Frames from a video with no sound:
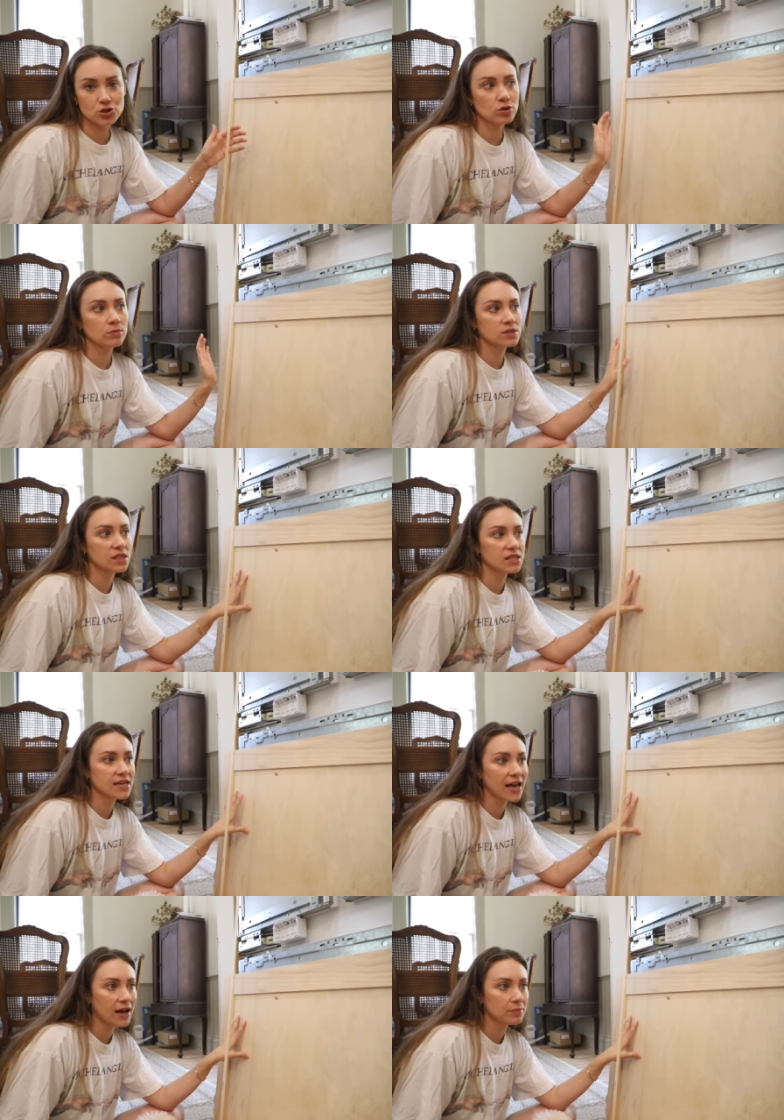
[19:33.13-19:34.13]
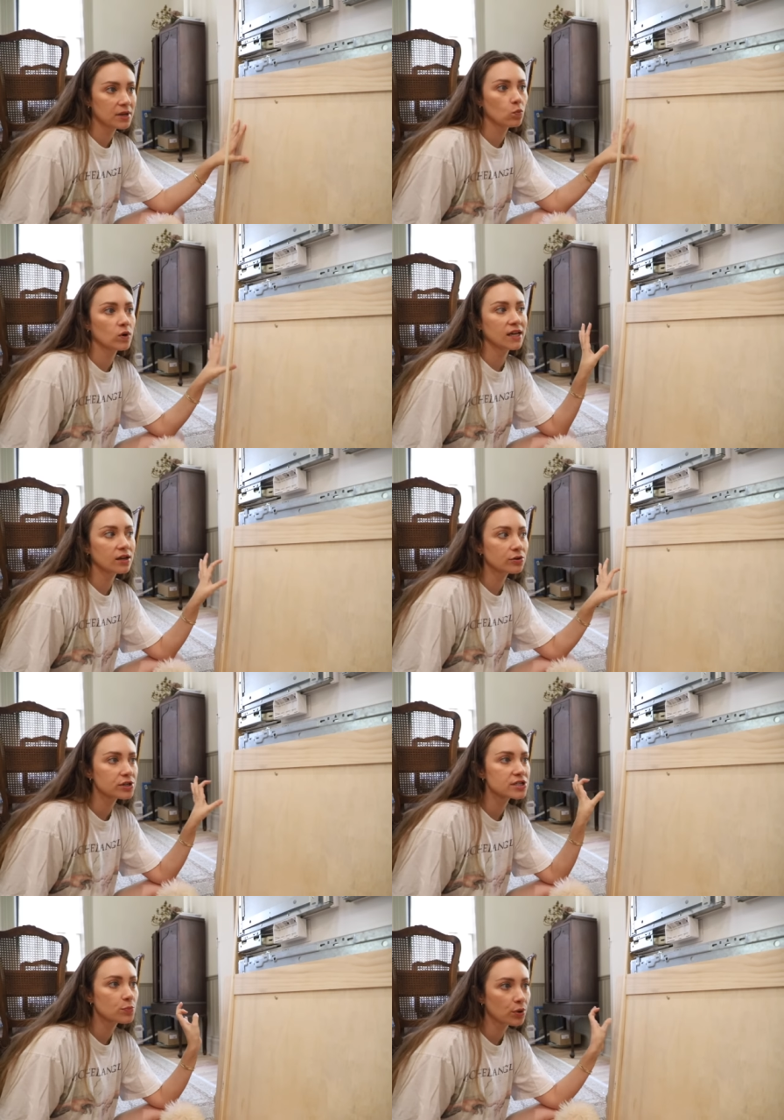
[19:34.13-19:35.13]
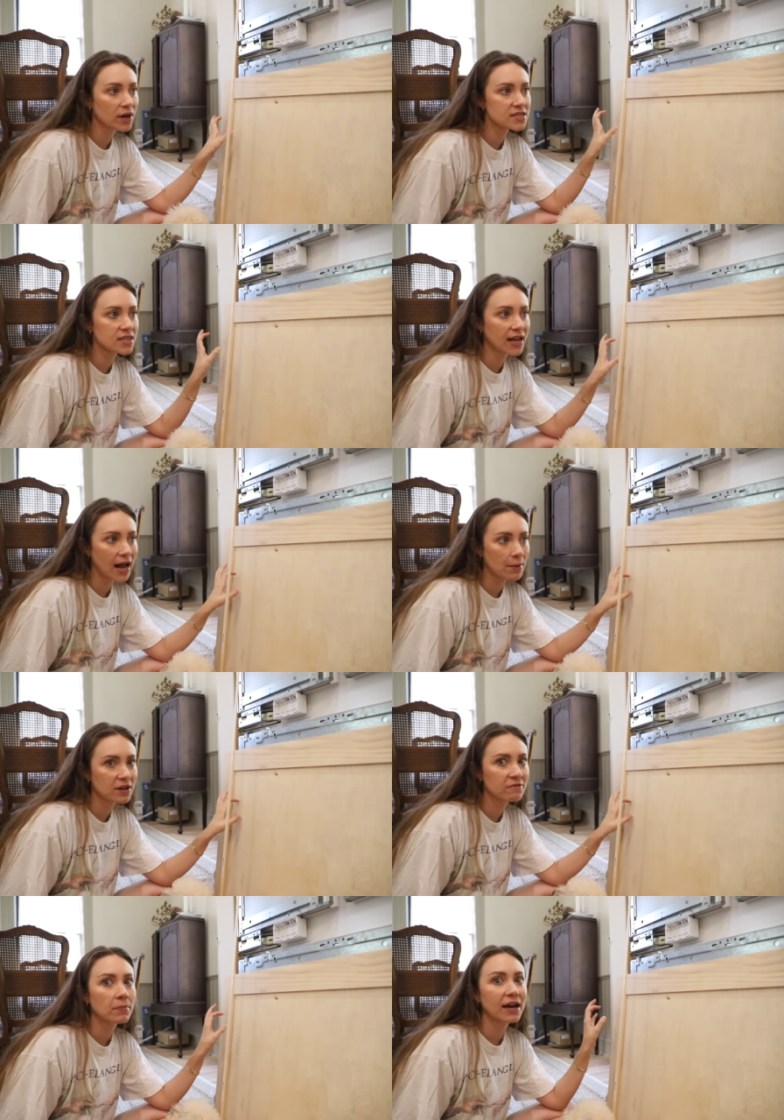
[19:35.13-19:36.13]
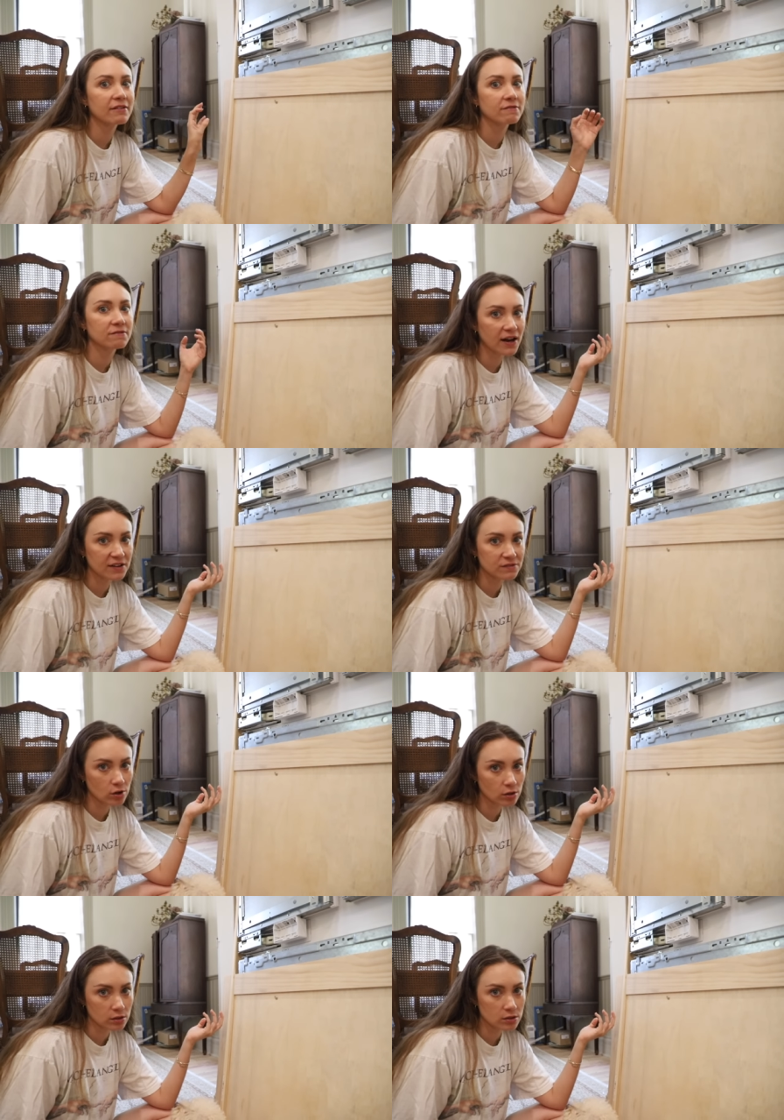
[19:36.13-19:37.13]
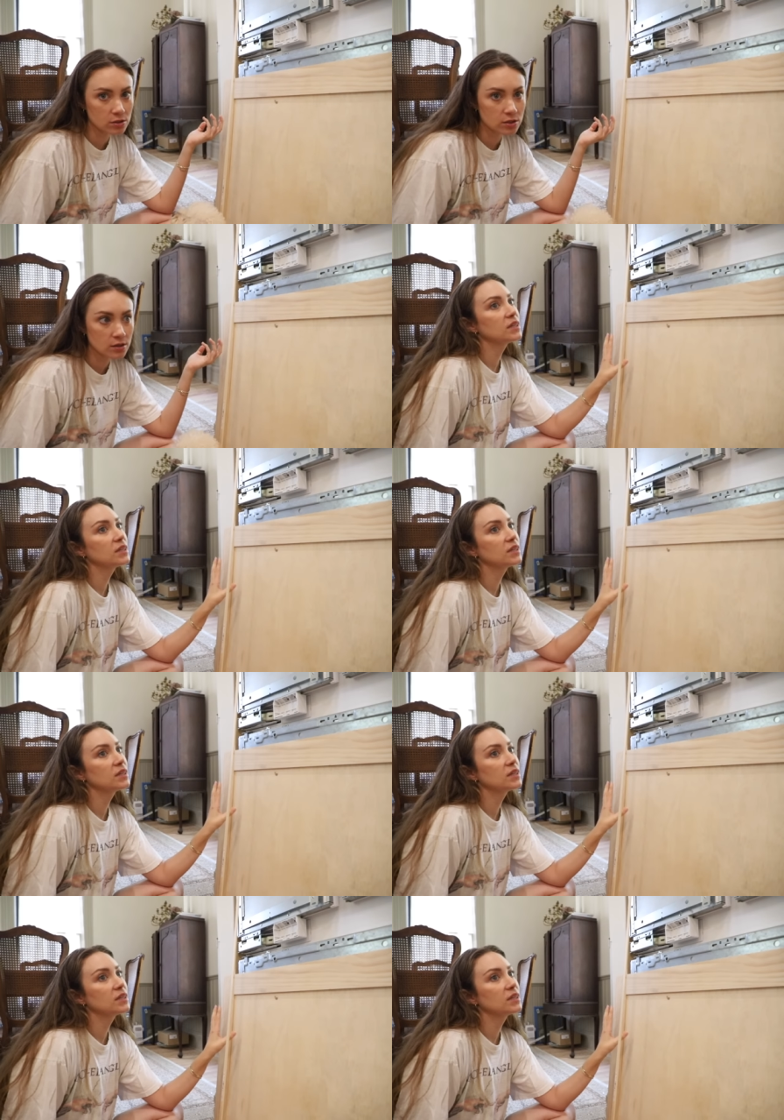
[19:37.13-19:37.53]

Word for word: trim to this cabinet would increase the price of the cabinet by five dollars.